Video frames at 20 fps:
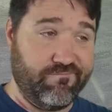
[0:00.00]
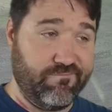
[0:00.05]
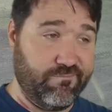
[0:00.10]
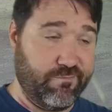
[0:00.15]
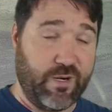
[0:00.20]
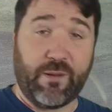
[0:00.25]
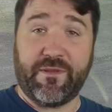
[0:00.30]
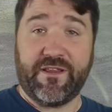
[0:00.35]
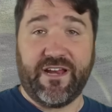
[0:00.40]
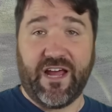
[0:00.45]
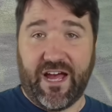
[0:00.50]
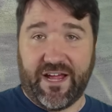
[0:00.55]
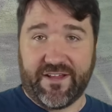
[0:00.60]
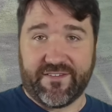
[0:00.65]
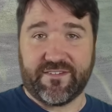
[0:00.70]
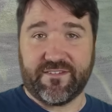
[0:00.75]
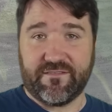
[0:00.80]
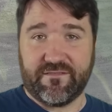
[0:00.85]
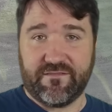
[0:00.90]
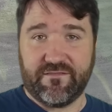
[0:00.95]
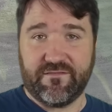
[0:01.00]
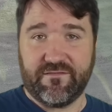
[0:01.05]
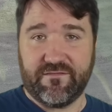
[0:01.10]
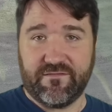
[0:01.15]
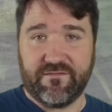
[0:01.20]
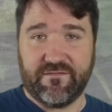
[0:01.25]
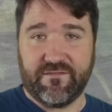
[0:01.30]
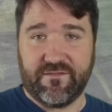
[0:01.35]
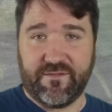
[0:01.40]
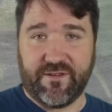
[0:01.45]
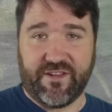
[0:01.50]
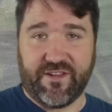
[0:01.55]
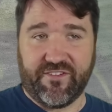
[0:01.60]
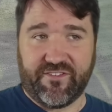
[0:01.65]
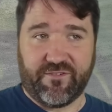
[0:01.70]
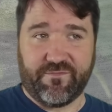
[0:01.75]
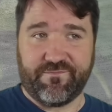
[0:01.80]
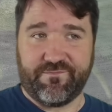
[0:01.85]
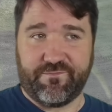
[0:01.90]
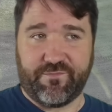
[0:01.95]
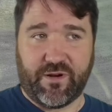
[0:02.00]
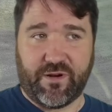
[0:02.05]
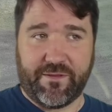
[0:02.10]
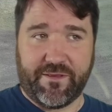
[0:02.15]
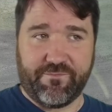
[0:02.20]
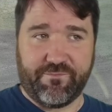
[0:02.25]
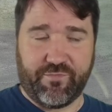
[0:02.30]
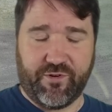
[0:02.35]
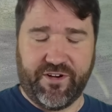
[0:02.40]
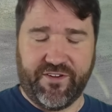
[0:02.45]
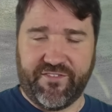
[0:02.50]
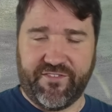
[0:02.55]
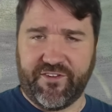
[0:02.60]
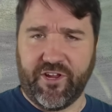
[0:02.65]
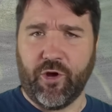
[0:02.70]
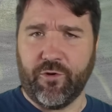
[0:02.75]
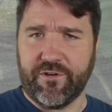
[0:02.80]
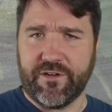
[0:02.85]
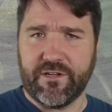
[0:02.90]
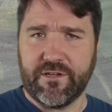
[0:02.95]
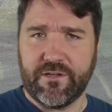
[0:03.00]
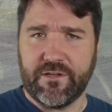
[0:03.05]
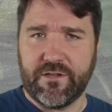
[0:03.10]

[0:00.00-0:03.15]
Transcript: Probably not, because they're probably pretty stoned.